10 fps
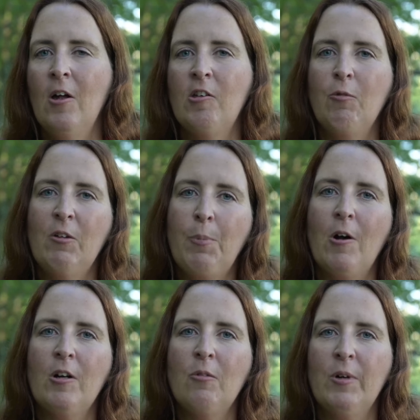So we've
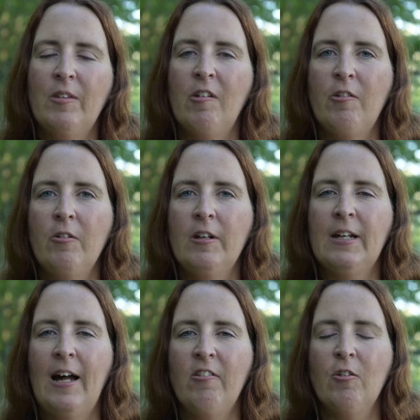partnered with the Student
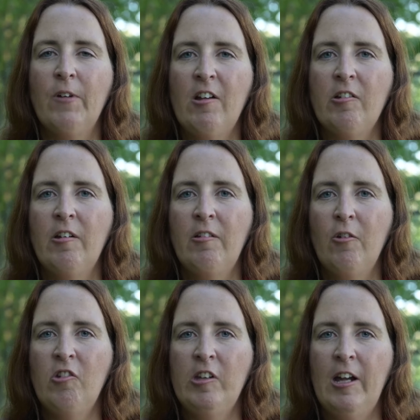Conservation
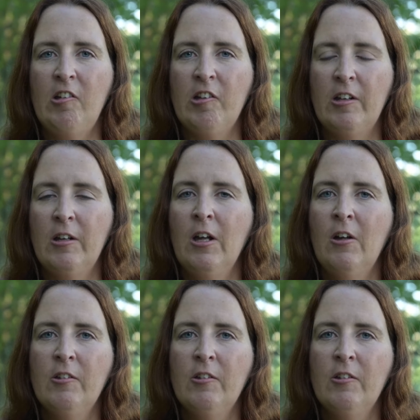Association